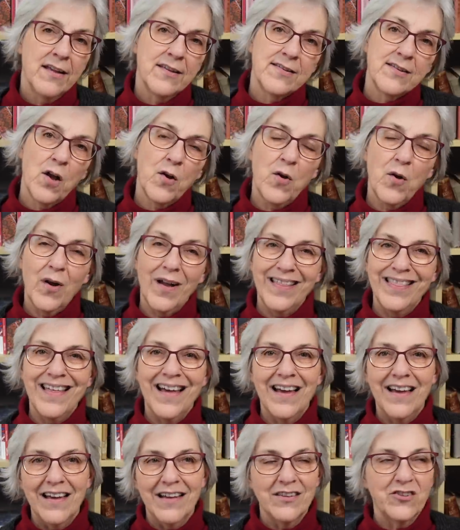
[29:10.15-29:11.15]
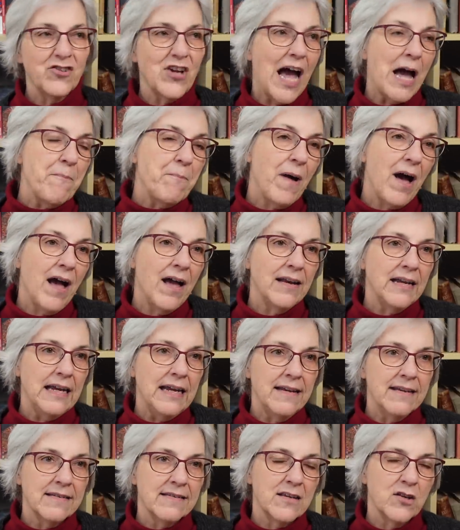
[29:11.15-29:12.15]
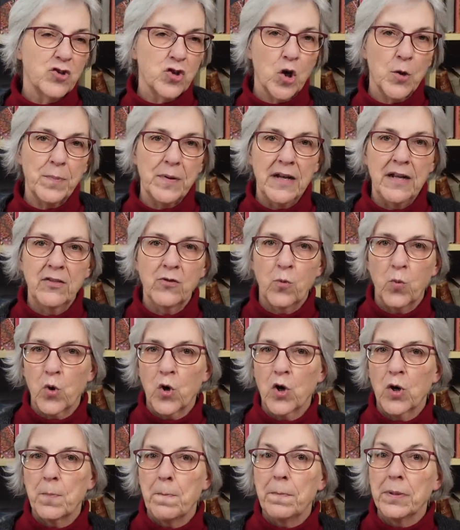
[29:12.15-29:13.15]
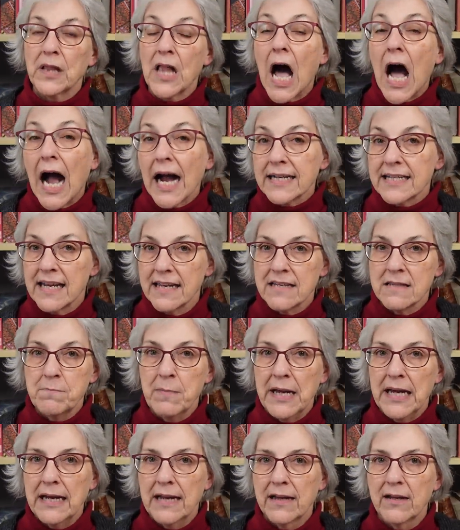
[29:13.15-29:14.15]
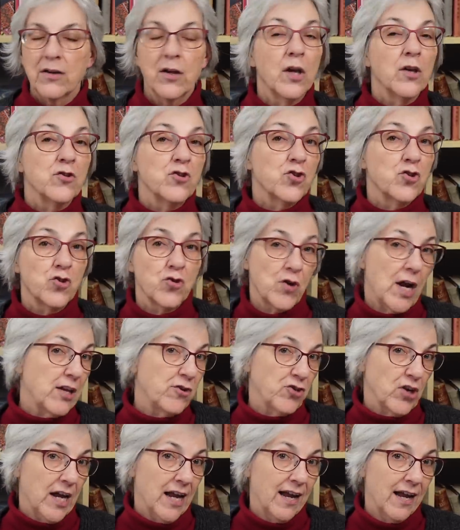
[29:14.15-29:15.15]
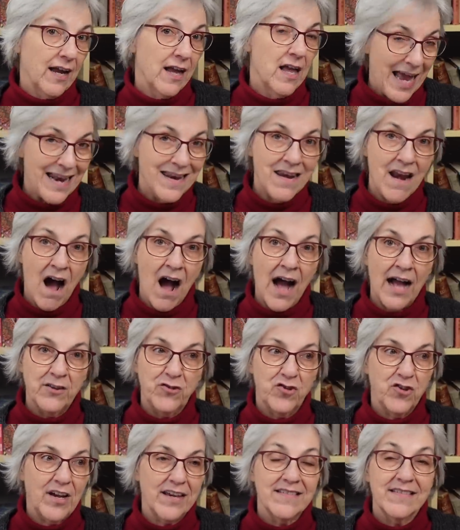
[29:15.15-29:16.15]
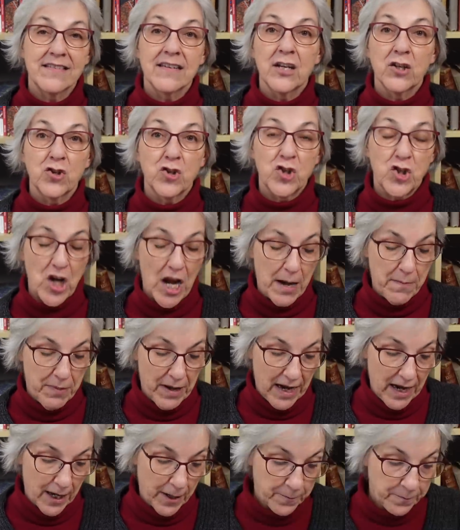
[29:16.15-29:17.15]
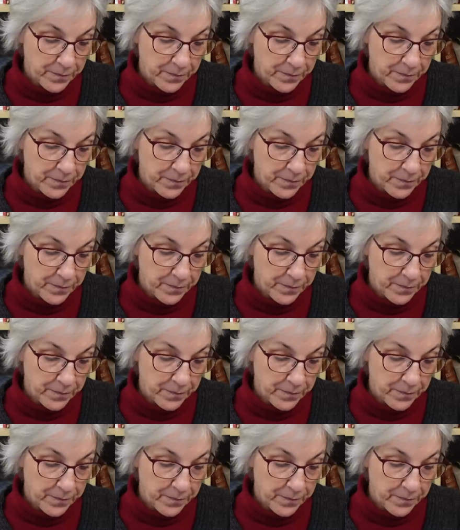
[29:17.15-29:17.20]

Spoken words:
So the chatbot is interpreting the word blocked as meaning stretching and not just shaping.